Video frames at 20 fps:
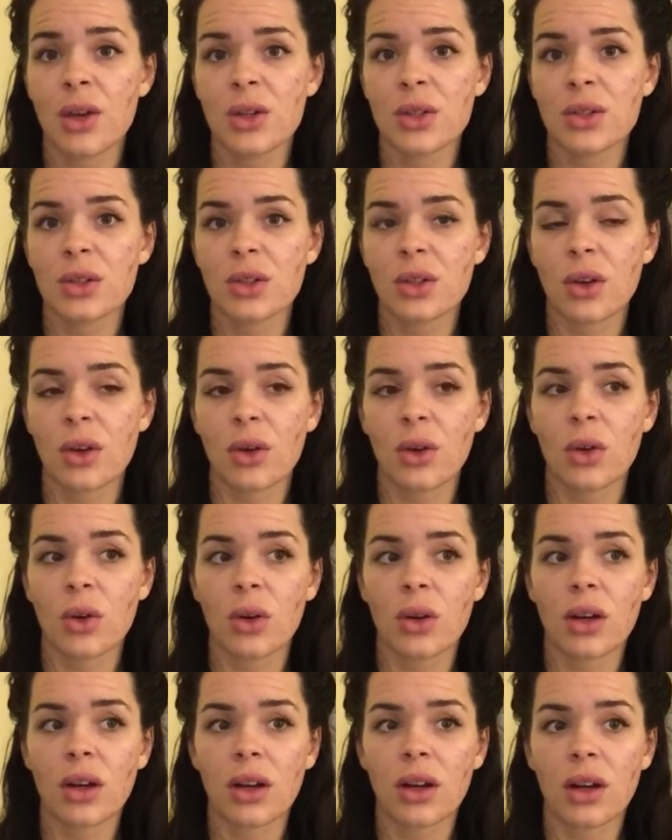
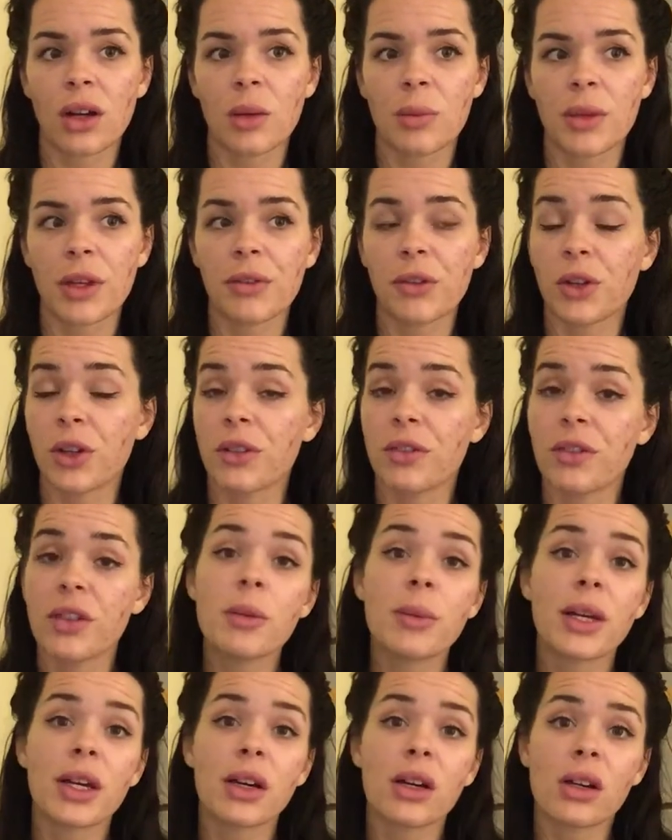So if you're a
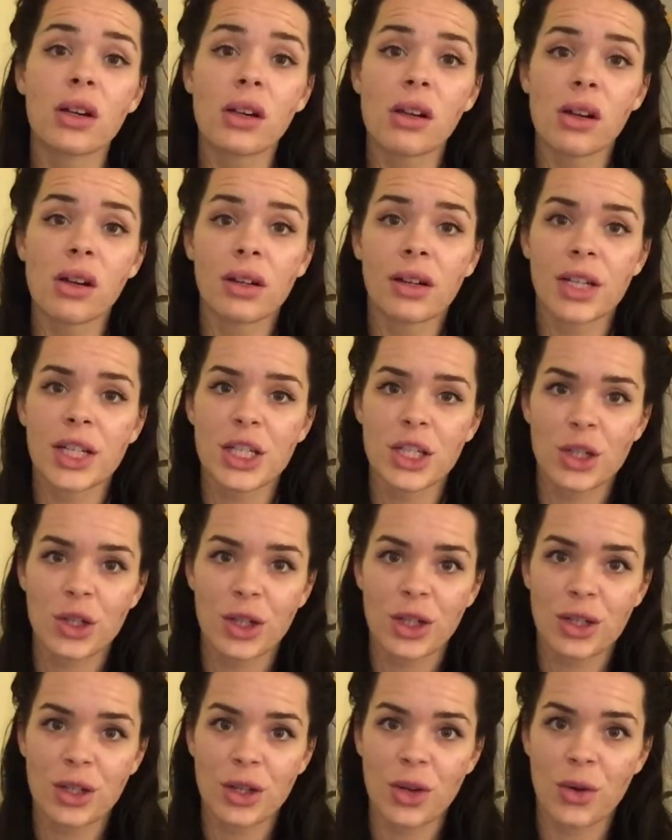female on
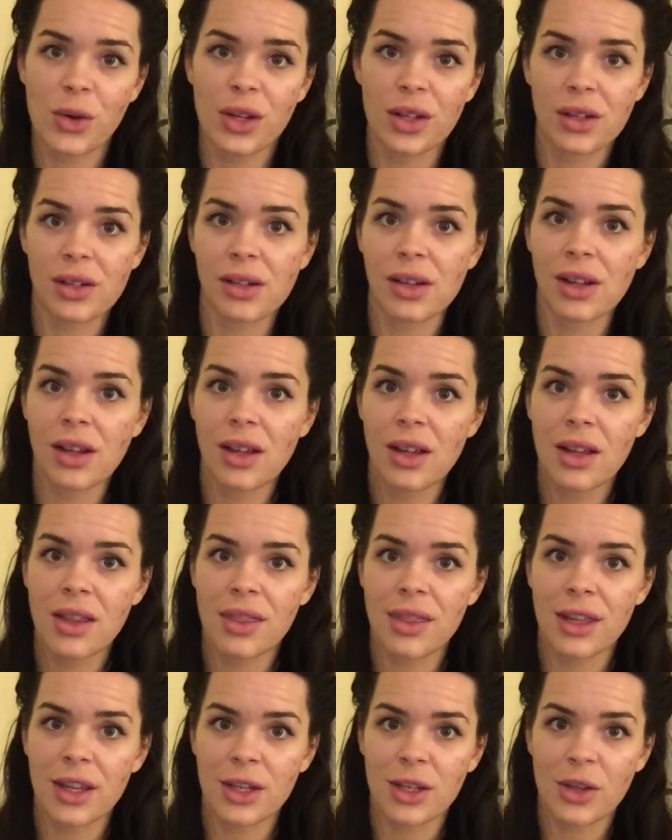isotretinoin,
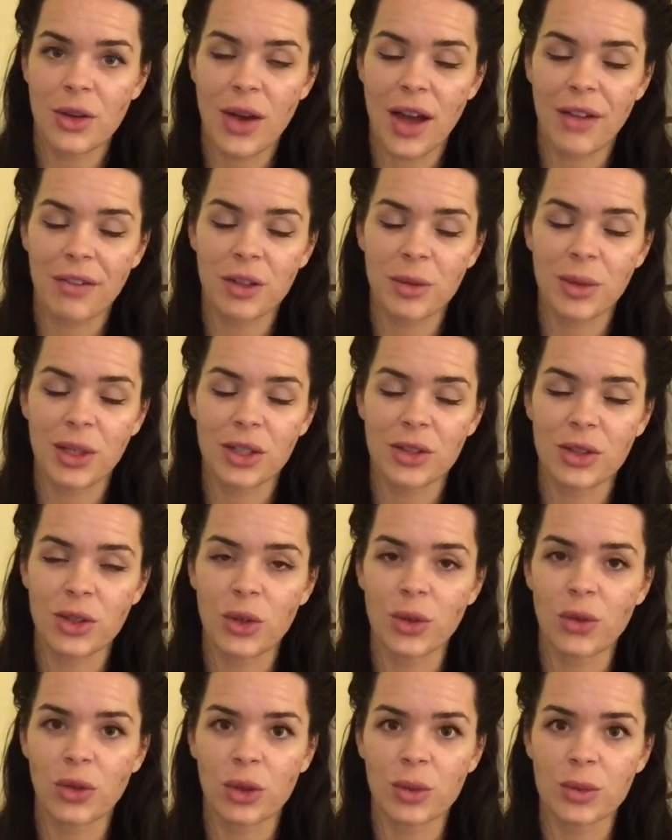then you have to be on
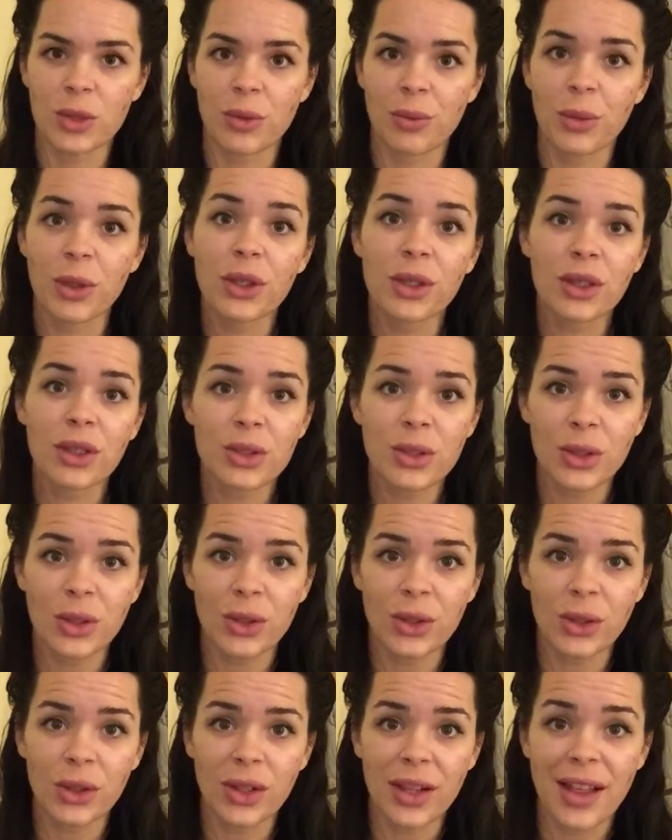2 forms of birth
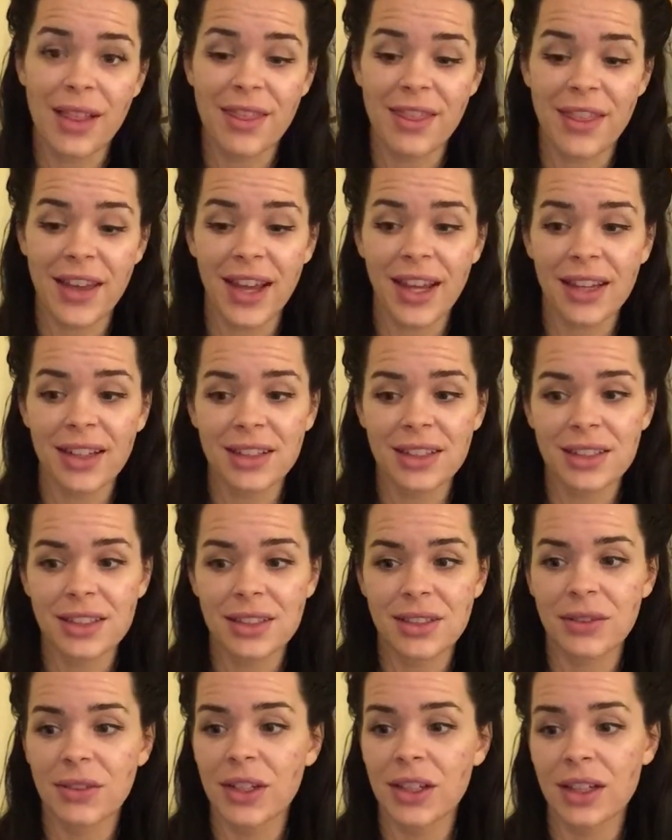control, and that
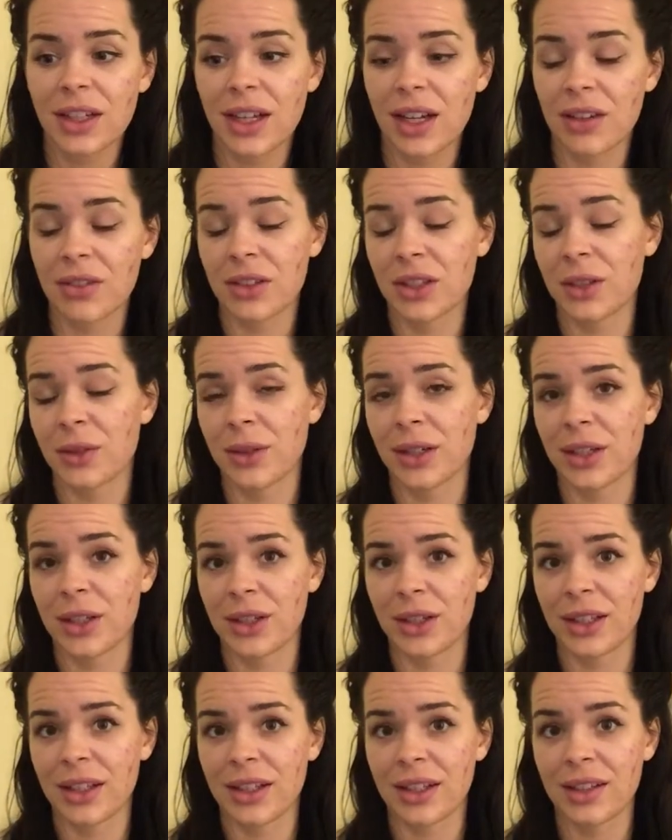is very heavily
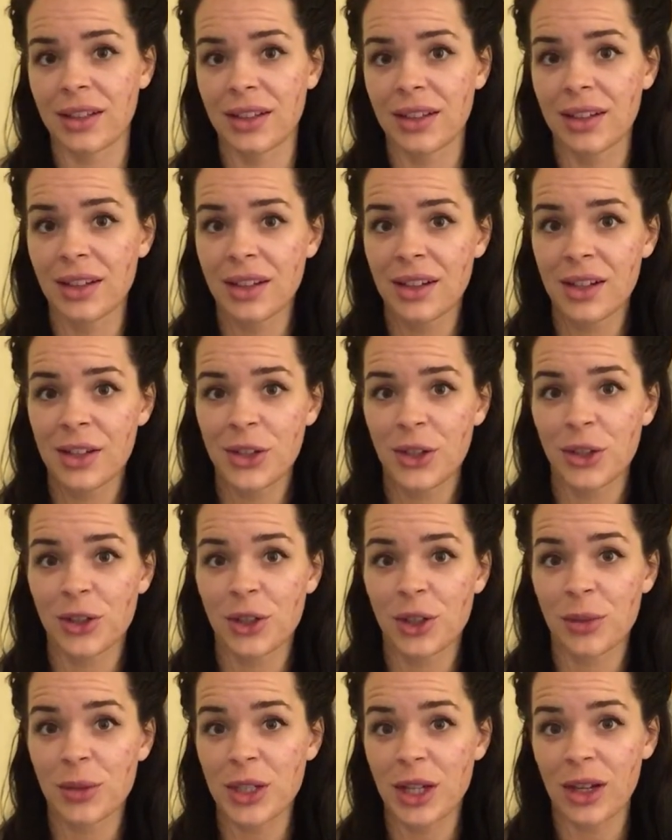regulated. Your
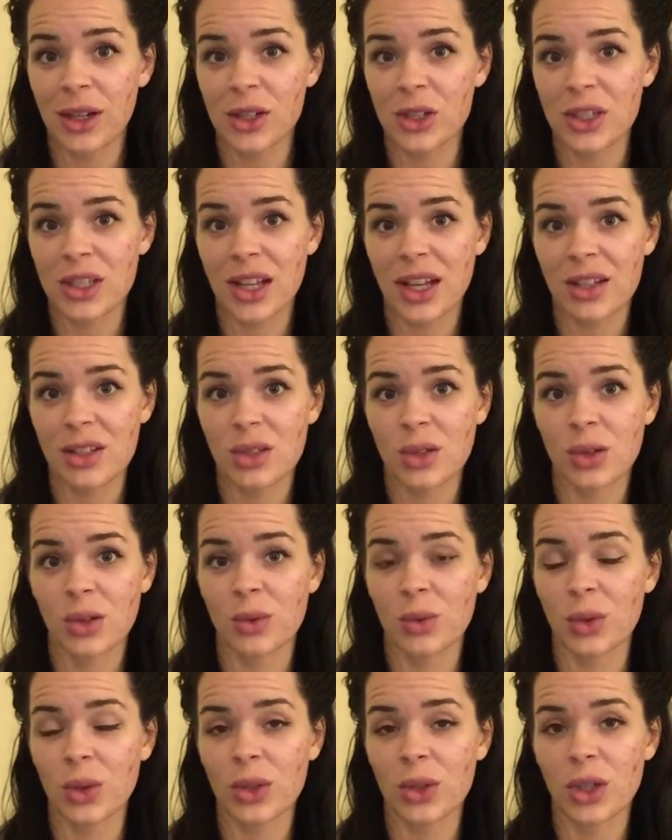dermatologist has to
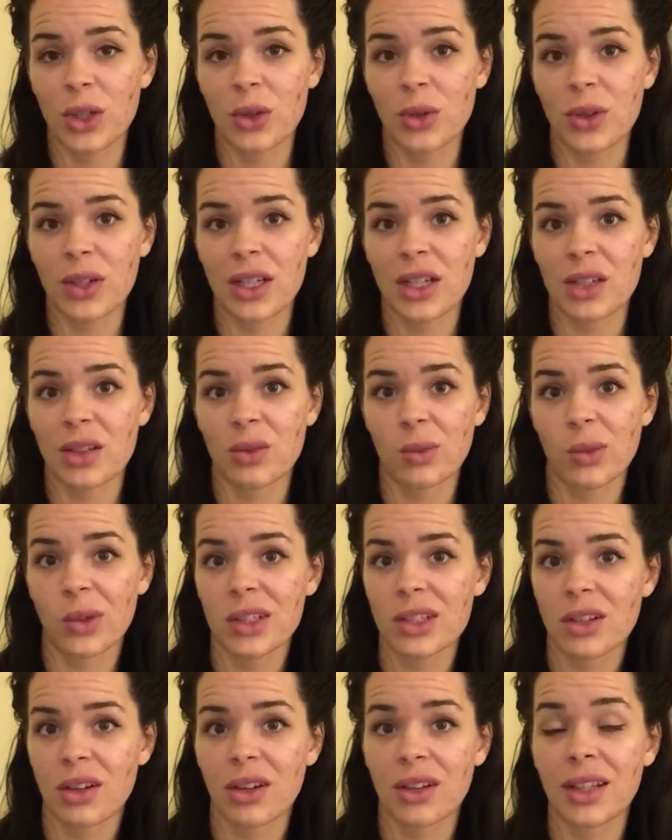enroll you in
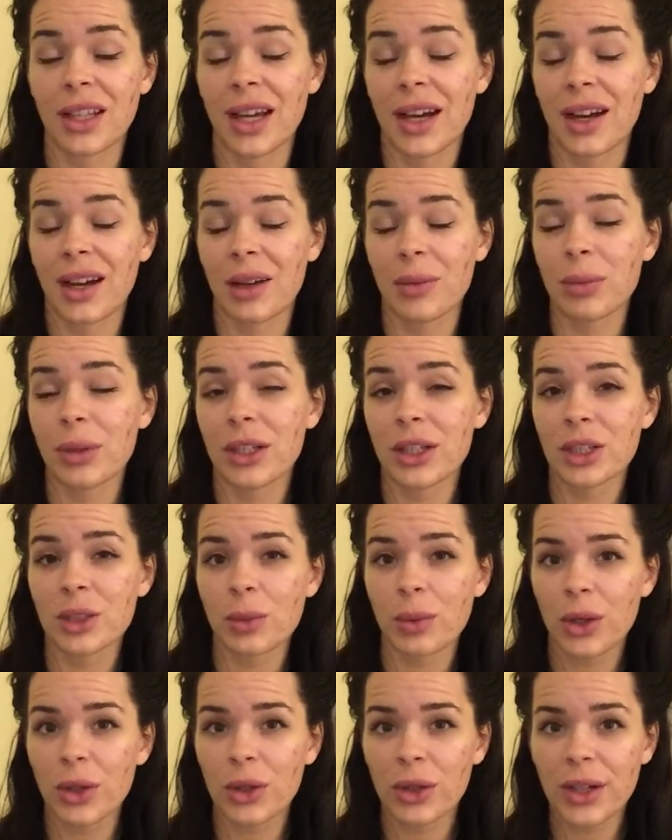what's called the I-Pledge
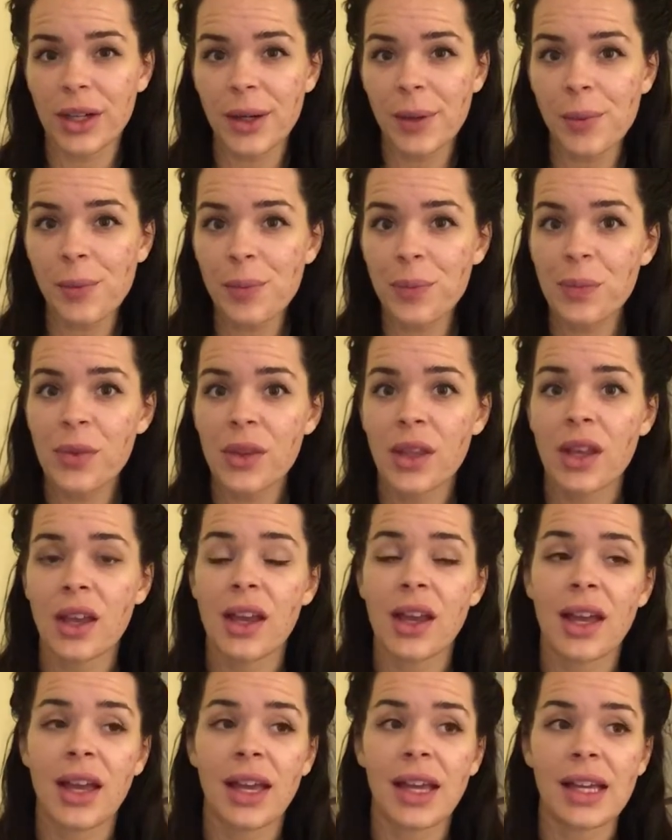program,
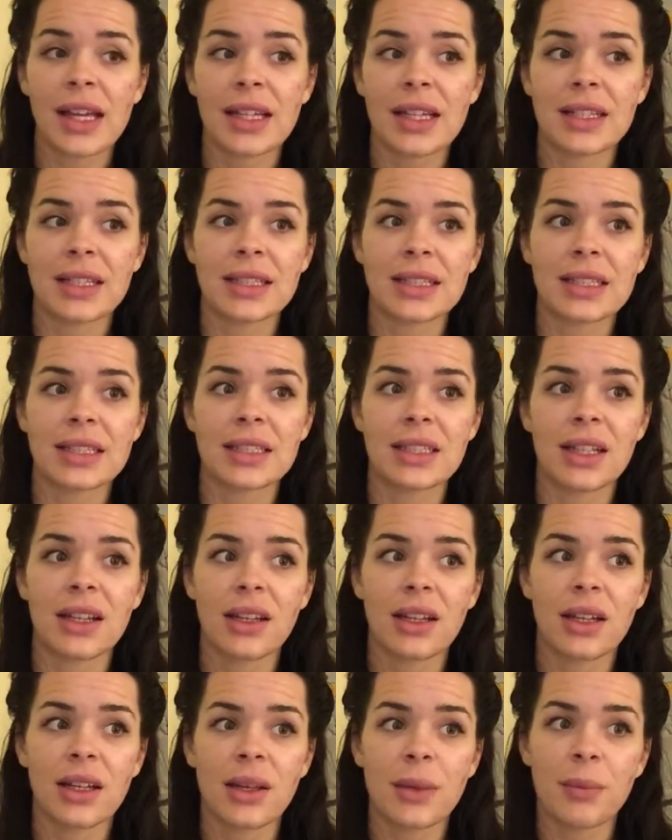and
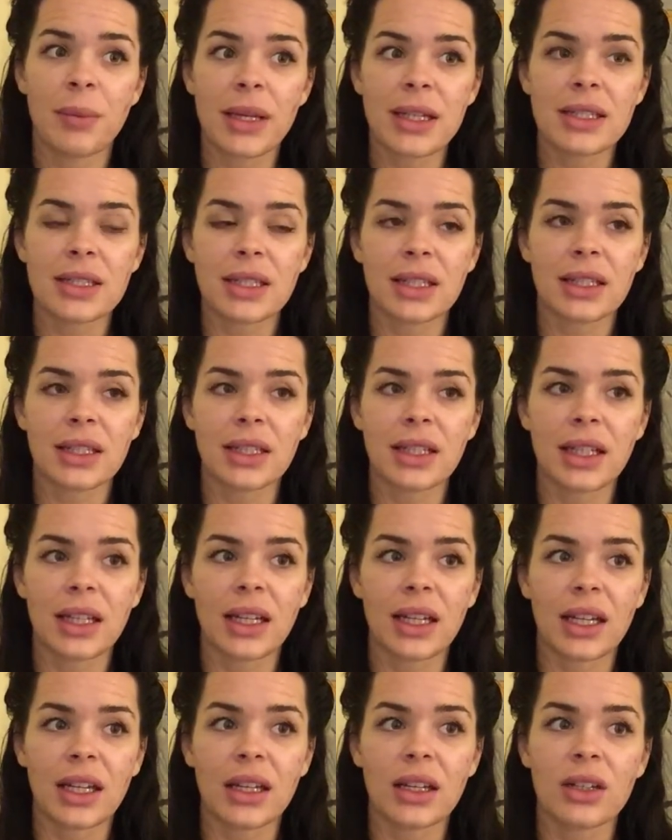
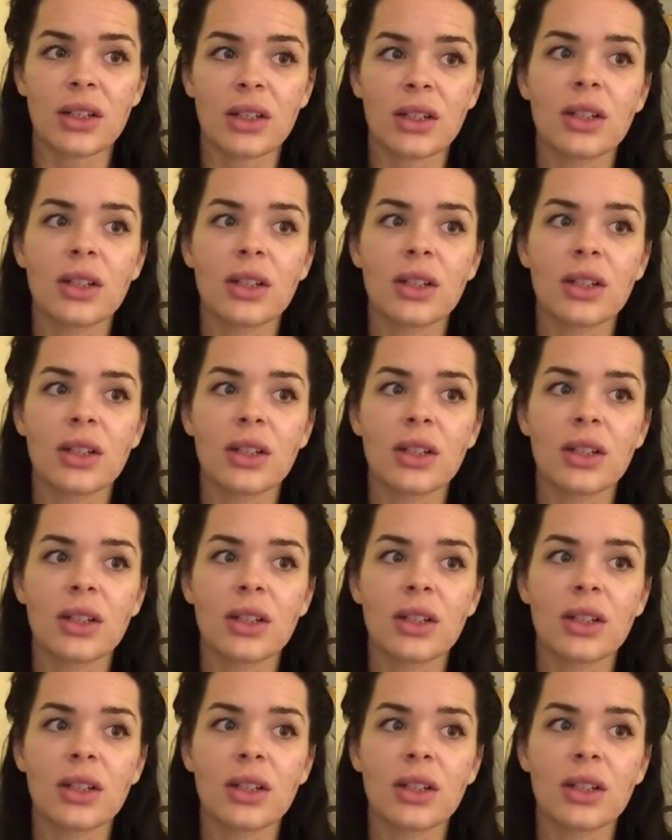basically